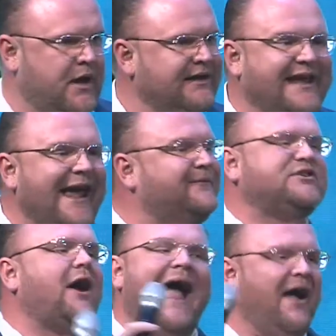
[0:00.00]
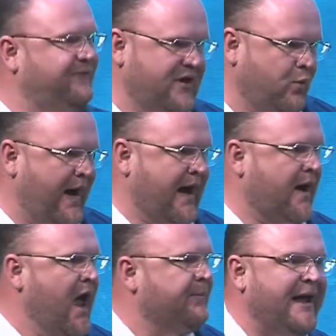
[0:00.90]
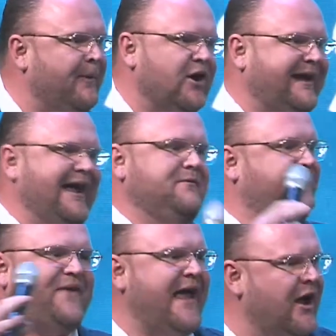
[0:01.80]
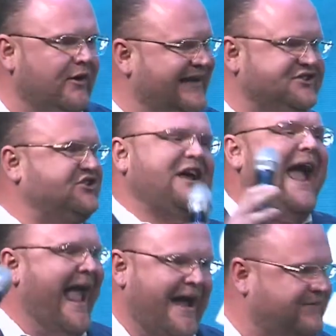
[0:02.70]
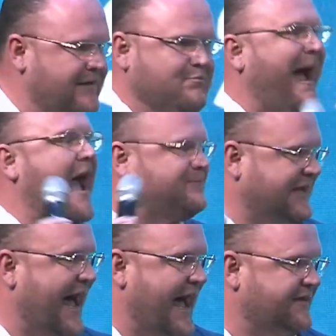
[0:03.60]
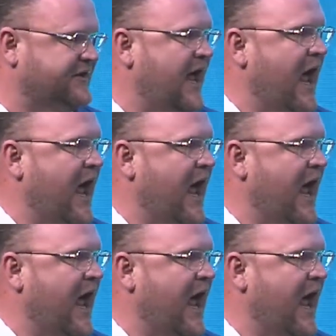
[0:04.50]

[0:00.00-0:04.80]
Gifts are everywhere. People are getting filled and saved and baptized.